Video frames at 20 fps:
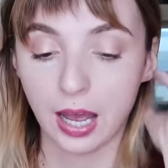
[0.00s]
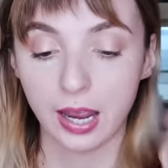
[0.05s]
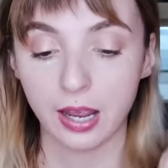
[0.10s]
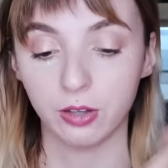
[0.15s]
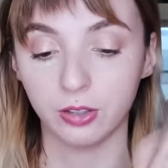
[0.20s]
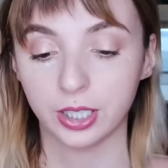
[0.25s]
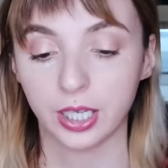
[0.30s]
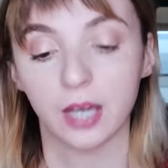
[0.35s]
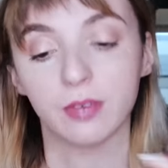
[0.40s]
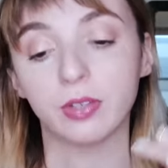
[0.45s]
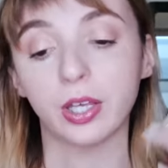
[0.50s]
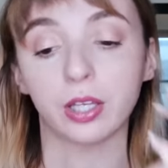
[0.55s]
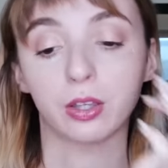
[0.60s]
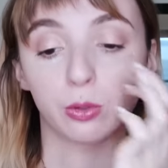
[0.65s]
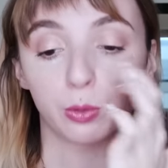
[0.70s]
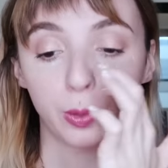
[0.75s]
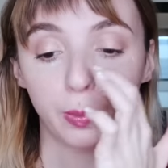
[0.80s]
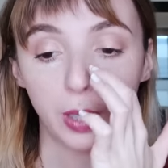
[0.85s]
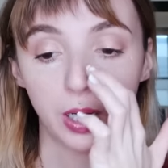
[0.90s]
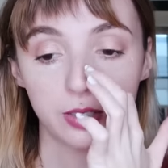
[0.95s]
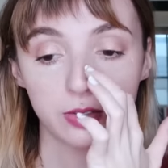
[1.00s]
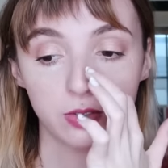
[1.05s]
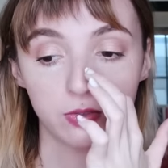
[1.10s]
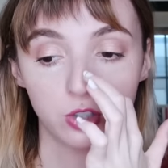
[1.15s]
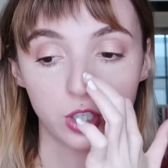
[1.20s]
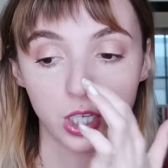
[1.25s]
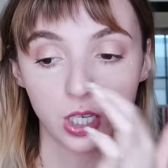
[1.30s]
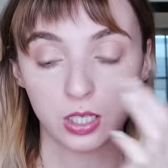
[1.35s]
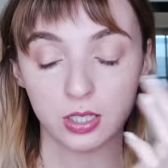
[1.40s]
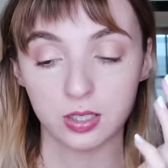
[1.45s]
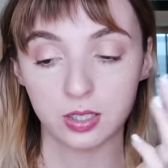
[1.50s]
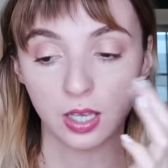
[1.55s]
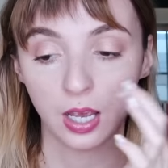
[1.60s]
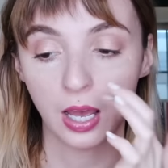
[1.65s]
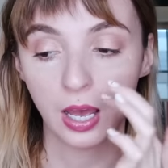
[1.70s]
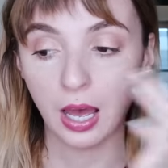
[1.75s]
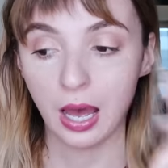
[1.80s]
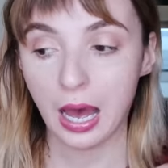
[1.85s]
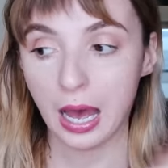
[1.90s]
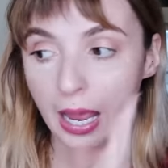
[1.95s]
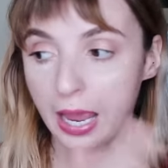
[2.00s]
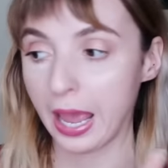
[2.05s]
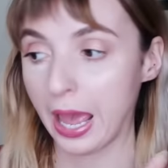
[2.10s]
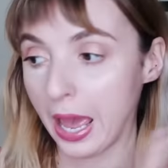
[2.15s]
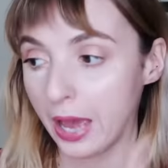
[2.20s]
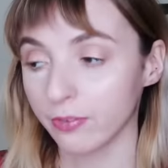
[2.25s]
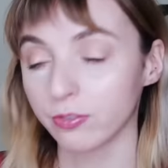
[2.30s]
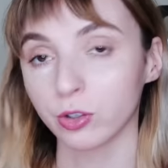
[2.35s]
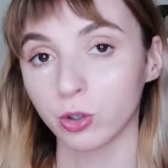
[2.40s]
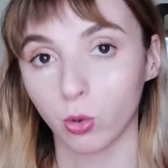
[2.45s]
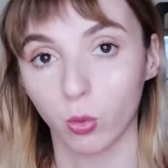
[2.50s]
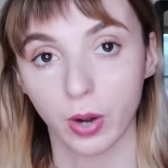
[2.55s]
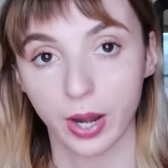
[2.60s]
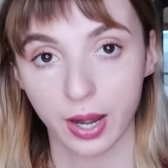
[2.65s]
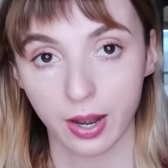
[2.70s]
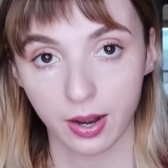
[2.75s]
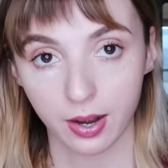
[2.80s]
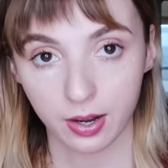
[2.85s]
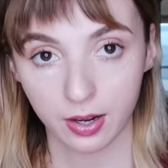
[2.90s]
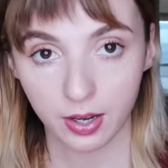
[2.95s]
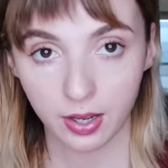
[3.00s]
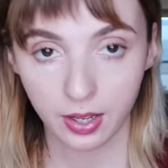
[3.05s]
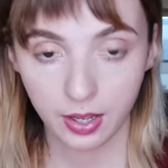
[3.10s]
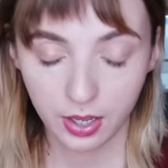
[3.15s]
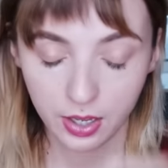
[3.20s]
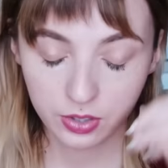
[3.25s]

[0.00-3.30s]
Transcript: I only have like three pairs of jeans I ever wear.